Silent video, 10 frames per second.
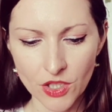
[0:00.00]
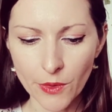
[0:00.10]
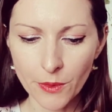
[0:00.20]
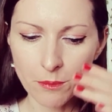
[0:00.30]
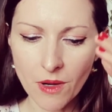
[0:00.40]

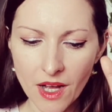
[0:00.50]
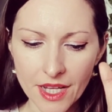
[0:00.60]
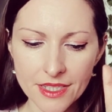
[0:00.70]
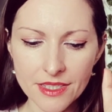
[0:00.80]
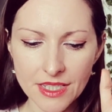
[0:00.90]
Your
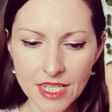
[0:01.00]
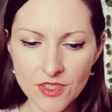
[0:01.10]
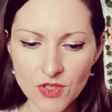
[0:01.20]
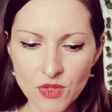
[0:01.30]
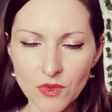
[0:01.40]
mind
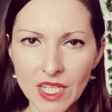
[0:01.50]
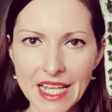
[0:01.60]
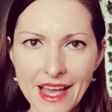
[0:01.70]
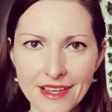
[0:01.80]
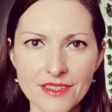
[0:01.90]
needs to
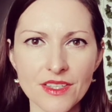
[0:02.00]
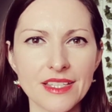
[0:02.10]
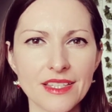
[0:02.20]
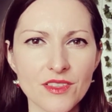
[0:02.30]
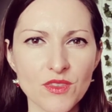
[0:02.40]
relax.
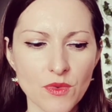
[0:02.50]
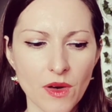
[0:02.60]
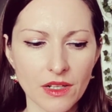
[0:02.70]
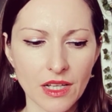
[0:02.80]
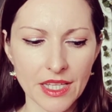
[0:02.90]
It needs to
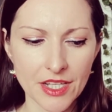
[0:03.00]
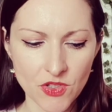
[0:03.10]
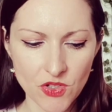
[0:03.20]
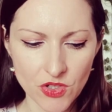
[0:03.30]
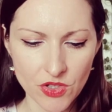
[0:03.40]

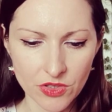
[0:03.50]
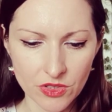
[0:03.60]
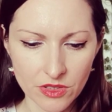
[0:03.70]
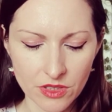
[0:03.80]
unclench.